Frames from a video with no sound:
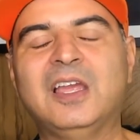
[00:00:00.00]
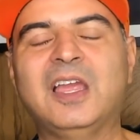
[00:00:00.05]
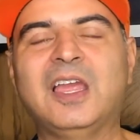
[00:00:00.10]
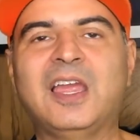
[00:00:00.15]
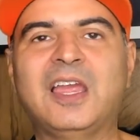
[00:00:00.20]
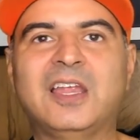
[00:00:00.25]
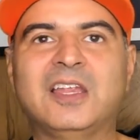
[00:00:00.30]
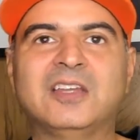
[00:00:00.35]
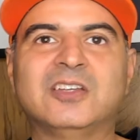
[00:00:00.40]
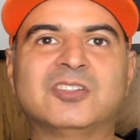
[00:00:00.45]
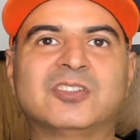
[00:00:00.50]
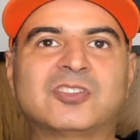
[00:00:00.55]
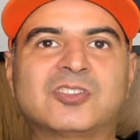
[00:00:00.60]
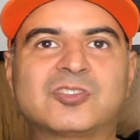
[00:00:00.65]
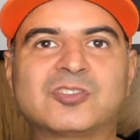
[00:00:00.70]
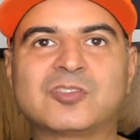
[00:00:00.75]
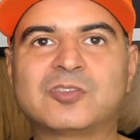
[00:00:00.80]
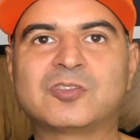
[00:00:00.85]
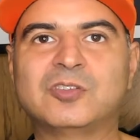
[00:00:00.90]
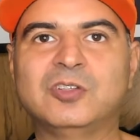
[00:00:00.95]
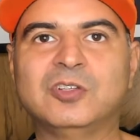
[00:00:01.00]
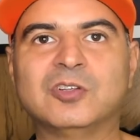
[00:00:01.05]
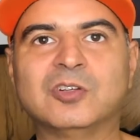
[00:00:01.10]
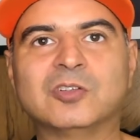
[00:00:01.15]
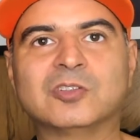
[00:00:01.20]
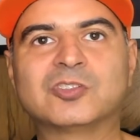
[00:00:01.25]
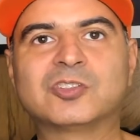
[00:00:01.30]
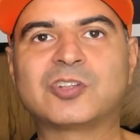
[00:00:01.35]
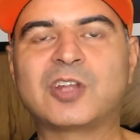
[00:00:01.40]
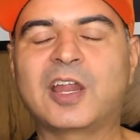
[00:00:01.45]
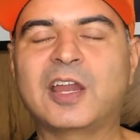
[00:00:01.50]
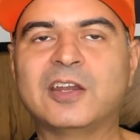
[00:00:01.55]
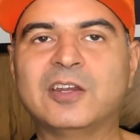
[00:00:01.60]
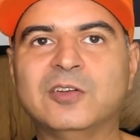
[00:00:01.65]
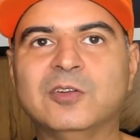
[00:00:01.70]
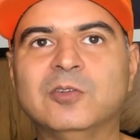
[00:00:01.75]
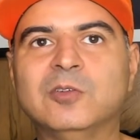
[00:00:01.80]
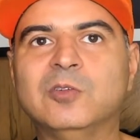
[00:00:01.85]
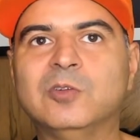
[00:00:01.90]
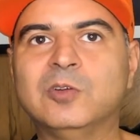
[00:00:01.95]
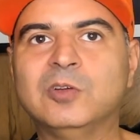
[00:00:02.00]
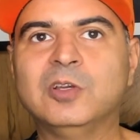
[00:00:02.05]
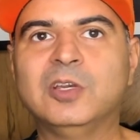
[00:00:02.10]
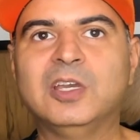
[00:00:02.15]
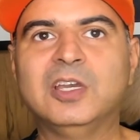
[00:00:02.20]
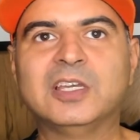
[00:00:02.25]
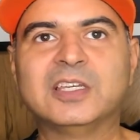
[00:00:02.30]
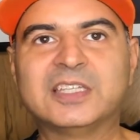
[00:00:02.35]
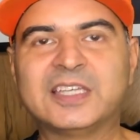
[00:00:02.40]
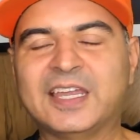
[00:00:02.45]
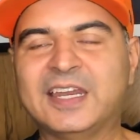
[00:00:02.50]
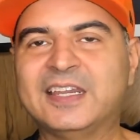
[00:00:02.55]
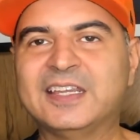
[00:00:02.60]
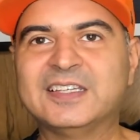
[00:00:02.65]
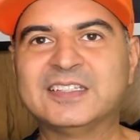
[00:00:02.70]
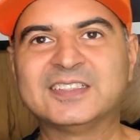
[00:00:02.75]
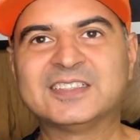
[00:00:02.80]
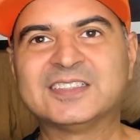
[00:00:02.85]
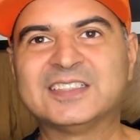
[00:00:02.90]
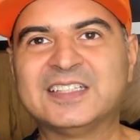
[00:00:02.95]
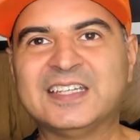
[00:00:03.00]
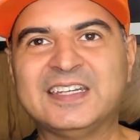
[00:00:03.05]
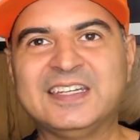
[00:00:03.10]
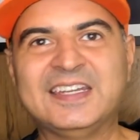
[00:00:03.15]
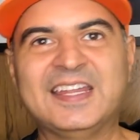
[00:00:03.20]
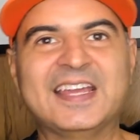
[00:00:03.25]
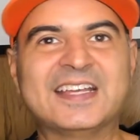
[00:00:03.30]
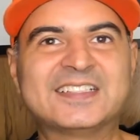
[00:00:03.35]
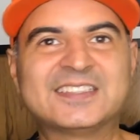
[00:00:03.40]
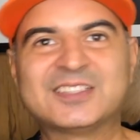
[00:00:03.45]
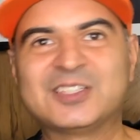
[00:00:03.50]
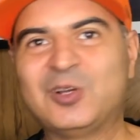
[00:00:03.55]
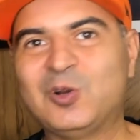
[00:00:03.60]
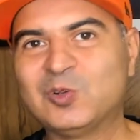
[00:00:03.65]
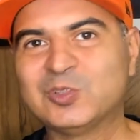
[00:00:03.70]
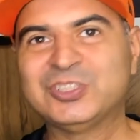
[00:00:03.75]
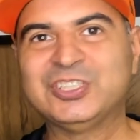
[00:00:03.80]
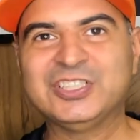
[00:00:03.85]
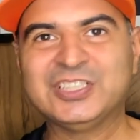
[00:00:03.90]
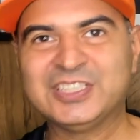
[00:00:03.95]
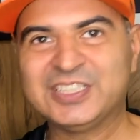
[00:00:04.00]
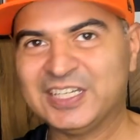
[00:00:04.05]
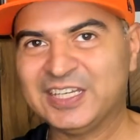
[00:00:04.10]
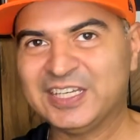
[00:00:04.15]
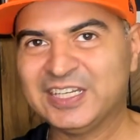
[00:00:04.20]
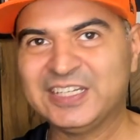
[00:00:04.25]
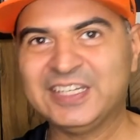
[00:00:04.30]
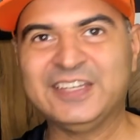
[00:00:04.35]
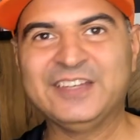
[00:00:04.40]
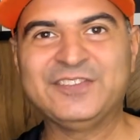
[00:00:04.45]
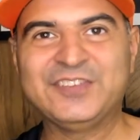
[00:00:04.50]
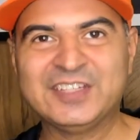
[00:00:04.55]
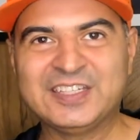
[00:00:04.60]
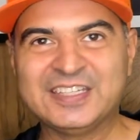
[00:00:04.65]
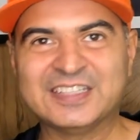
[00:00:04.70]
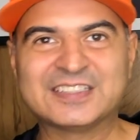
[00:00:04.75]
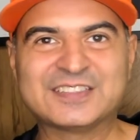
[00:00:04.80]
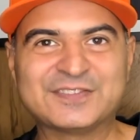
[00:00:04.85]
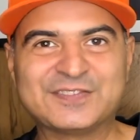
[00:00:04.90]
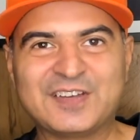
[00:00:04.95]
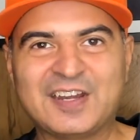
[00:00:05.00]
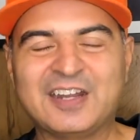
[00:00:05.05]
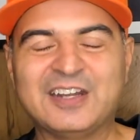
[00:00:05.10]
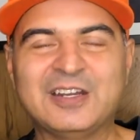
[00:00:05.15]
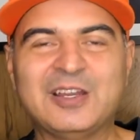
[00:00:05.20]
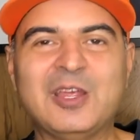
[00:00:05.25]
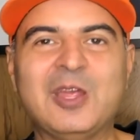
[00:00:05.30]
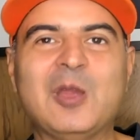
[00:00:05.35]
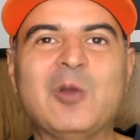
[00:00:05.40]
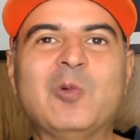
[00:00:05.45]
and you know, try to get his next coaching gig if he gets fired,